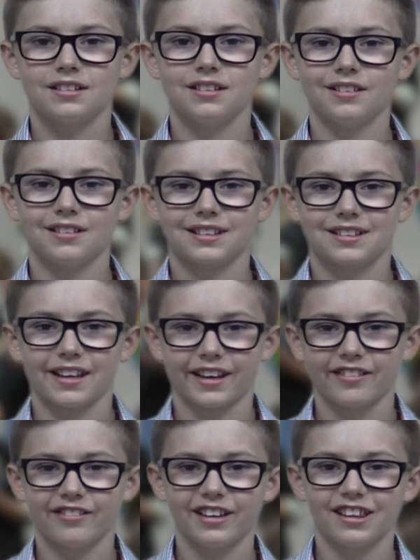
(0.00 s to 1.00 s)
Do you know what the
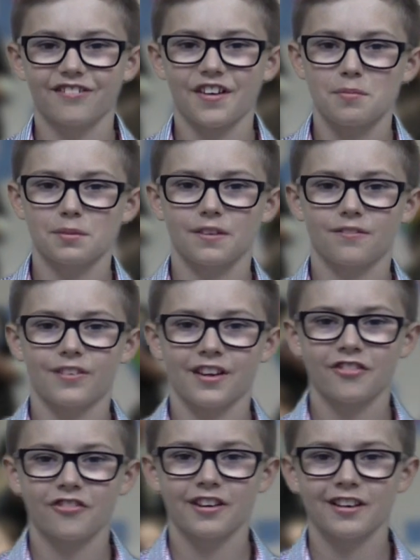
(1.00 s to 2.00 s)
second ring, the family and
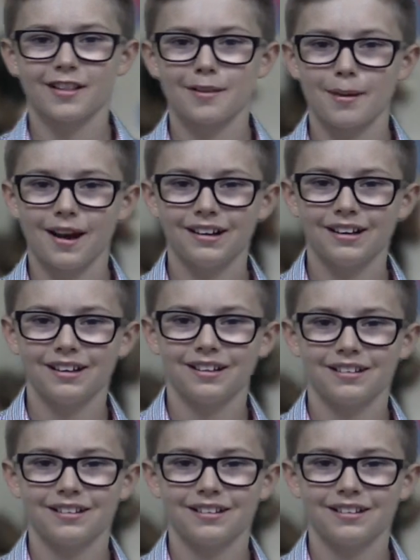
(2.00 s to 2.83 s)
friends ring, is about?